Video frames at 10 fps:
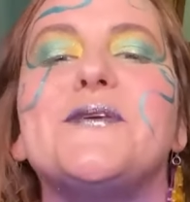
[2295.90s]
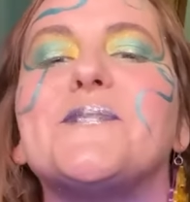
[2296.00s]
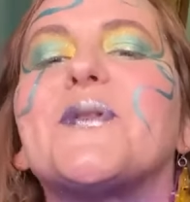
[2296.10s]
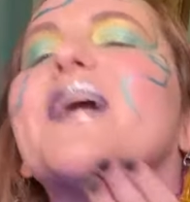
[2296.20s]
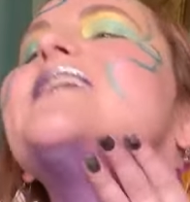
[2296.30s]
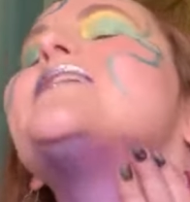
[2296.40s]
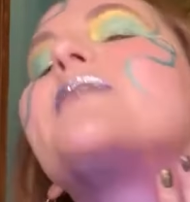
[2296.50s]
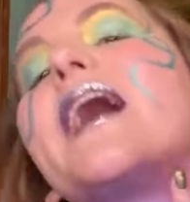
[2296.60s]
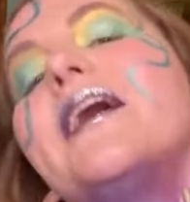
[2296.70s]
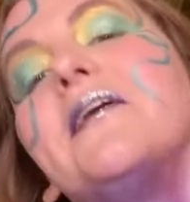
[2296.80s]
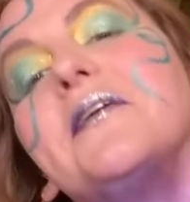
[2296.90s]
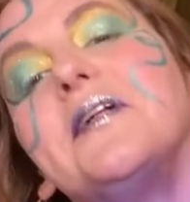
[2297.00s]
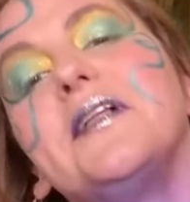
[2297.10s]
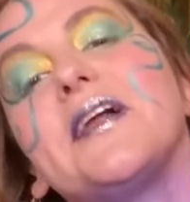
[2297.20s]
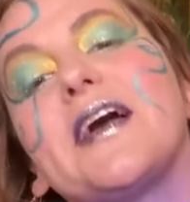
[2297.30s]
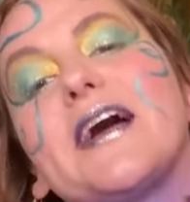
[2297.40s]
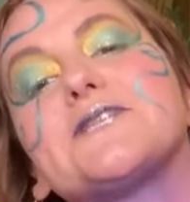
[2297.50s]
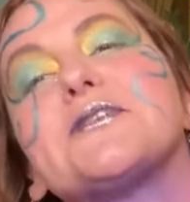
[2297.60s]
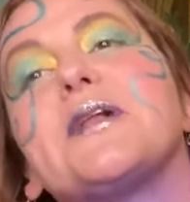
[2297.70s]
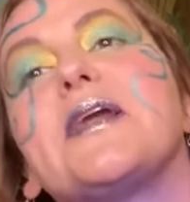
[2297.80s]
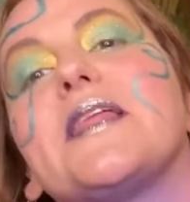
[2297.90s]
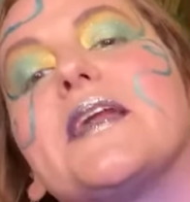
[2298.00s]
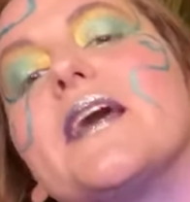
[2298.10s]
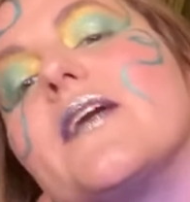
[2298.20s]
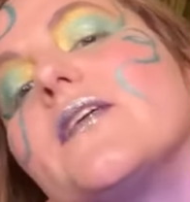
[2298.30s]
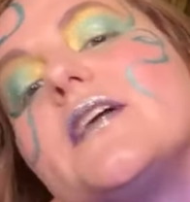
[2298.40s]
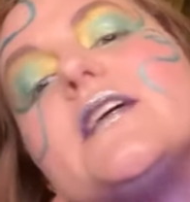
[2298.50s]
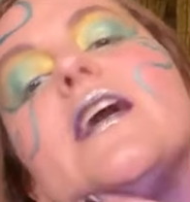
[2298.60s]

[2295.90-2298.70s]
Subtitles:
when you blend them out. Like, I actually like that now.